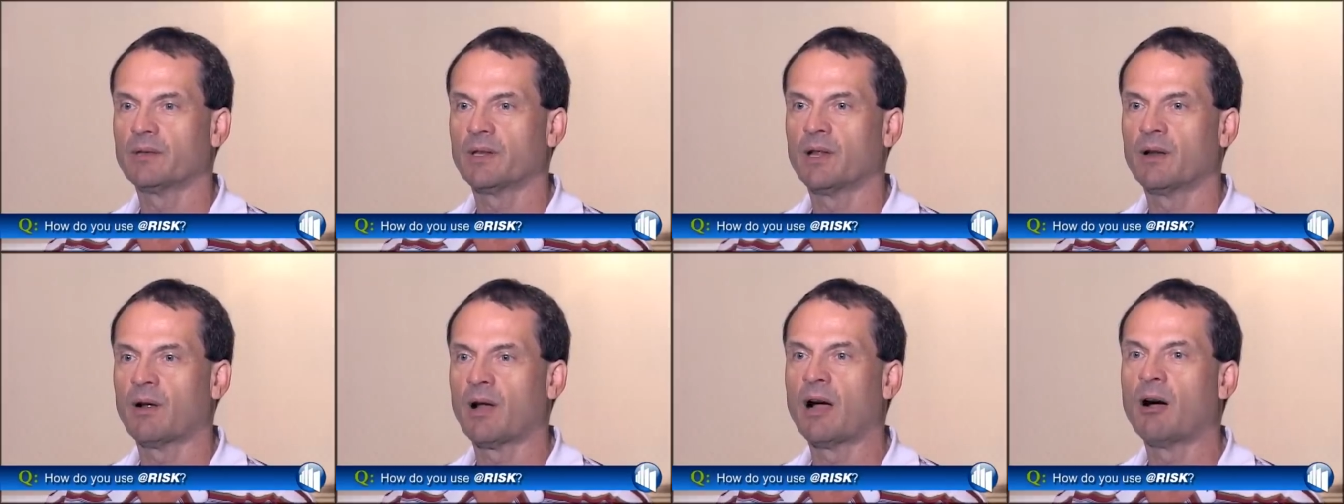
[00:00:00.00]

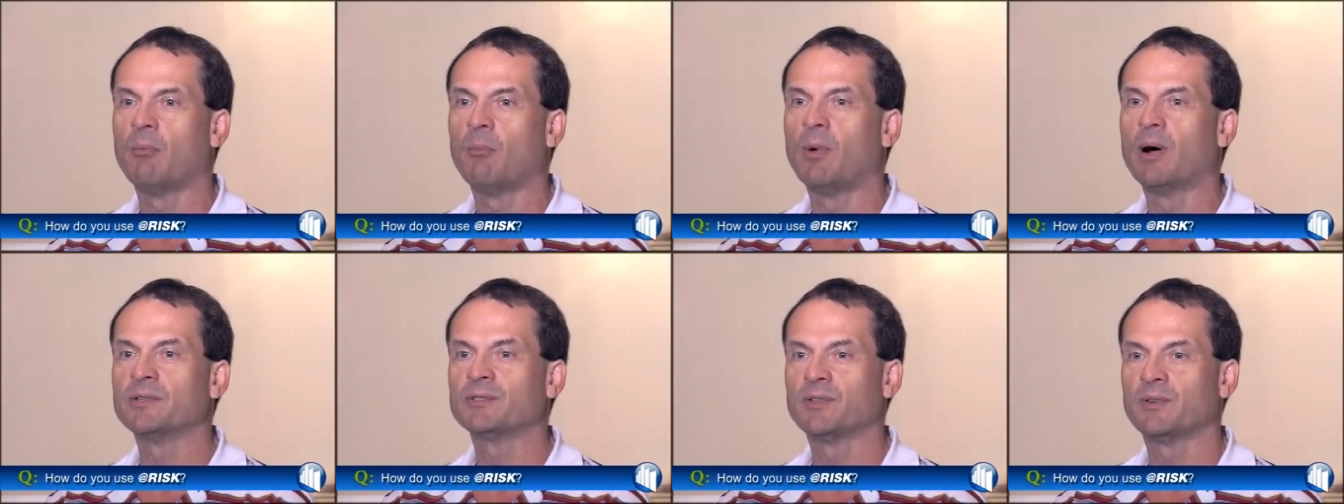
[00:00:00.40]
you know how
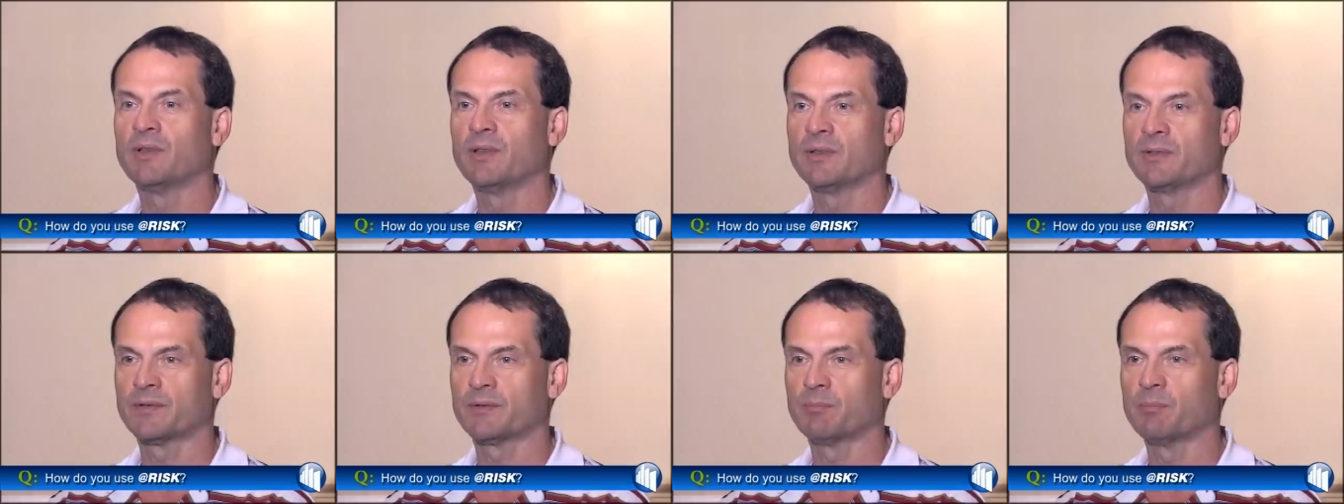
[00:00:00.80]
much of
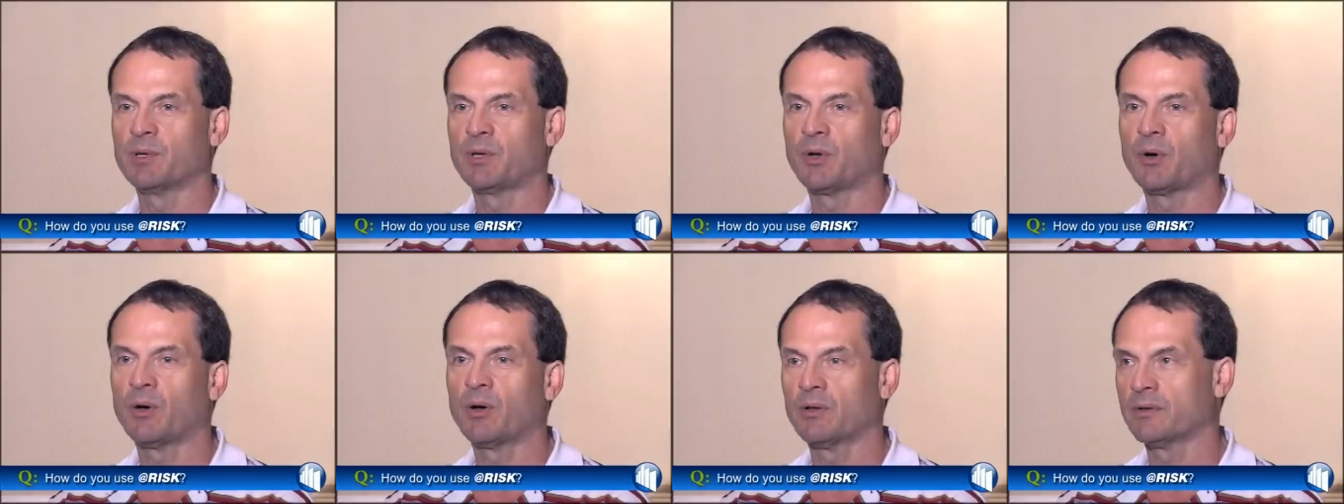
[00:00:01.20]
this
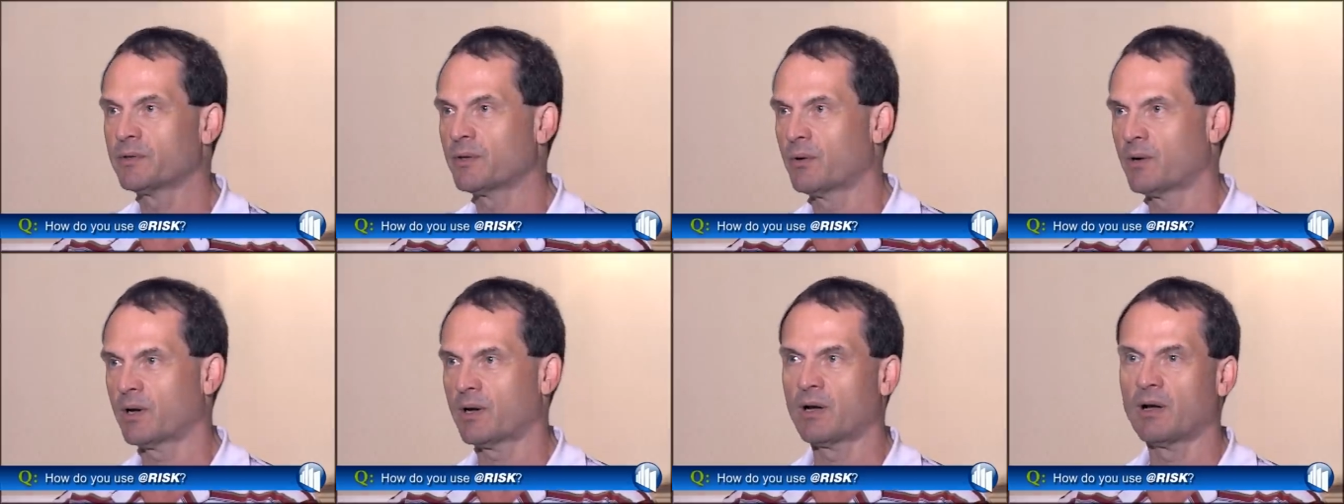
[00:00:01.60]
material is
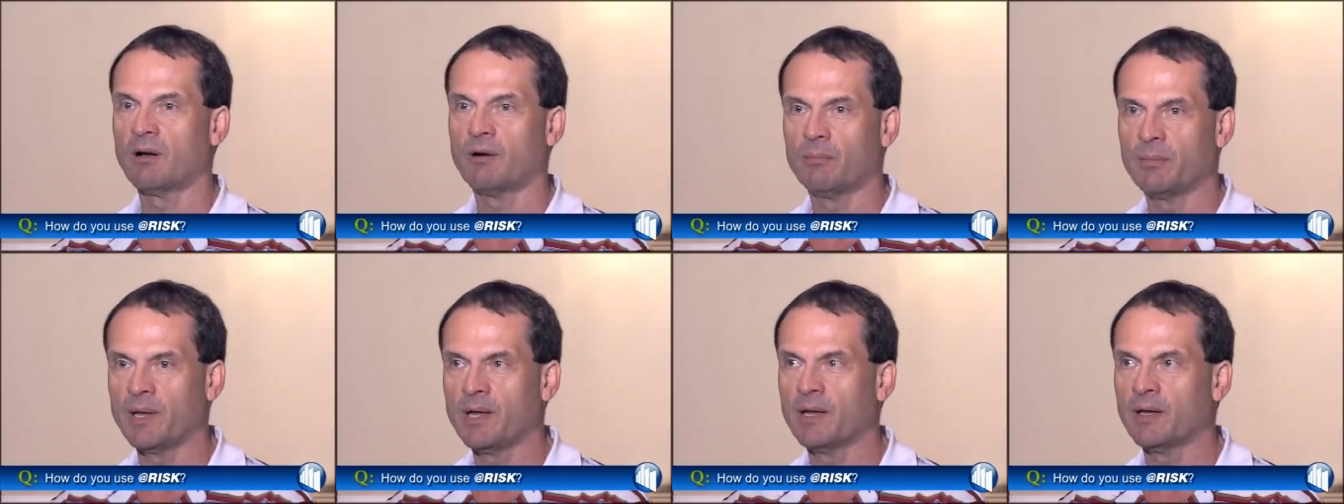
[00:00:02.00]
going to
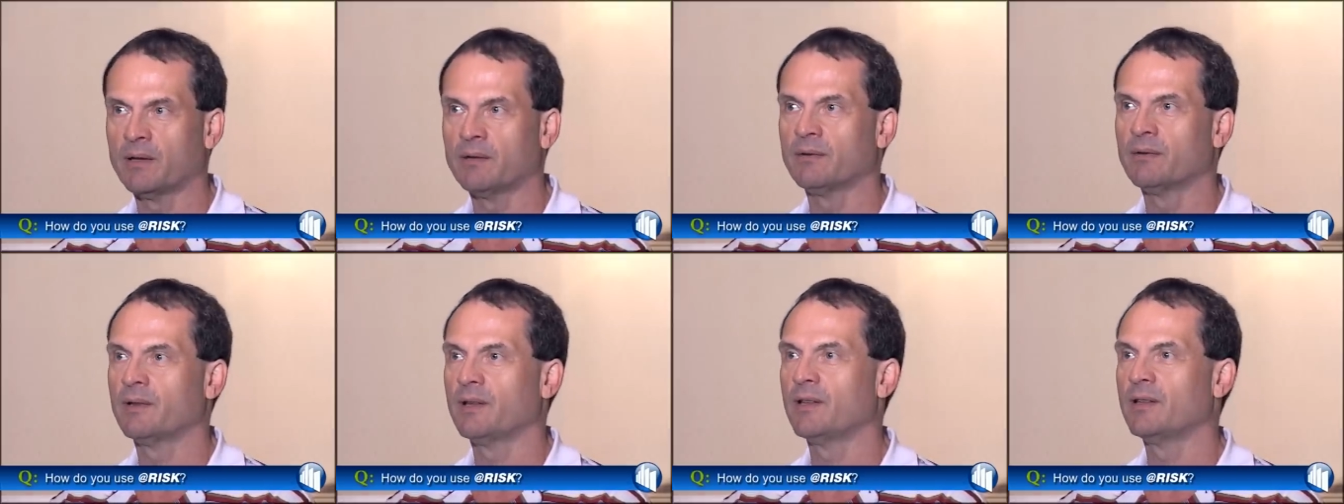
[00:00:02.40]
come
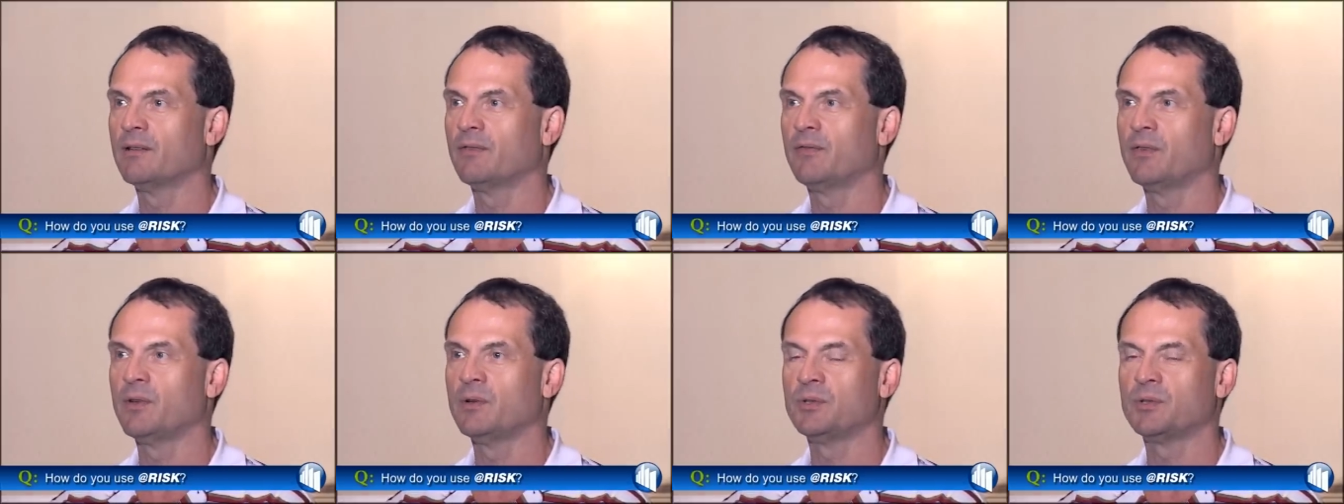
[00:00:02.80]
in in
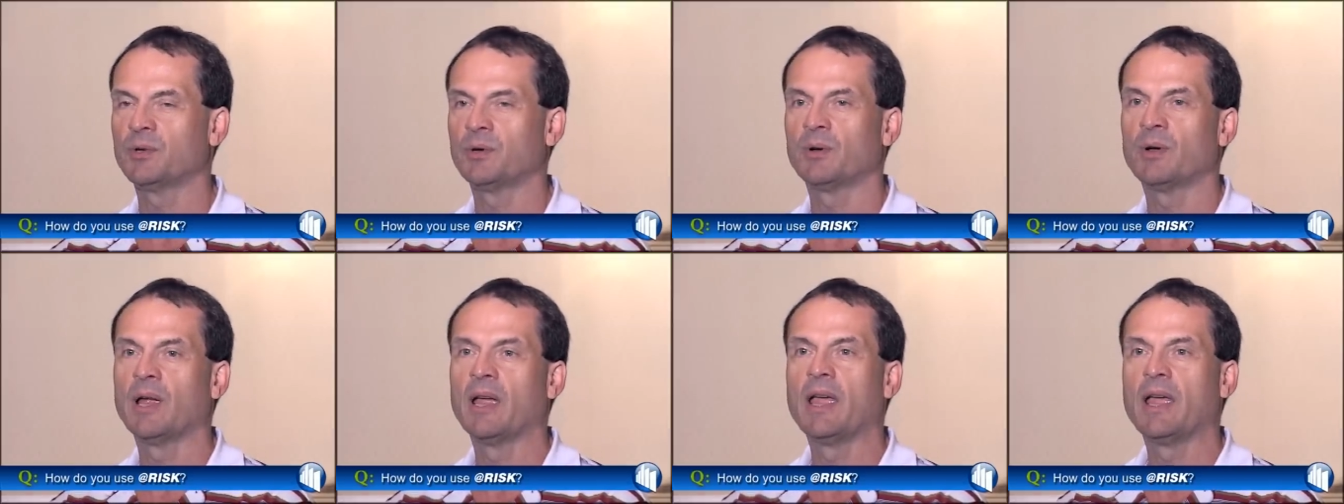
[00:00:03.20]
the
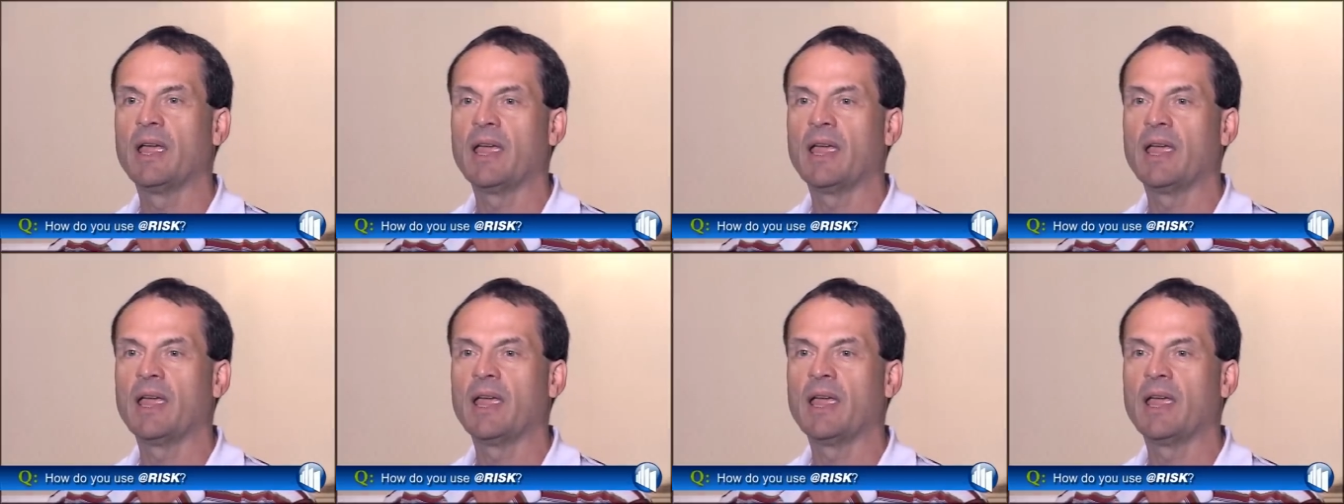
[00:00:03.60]
future.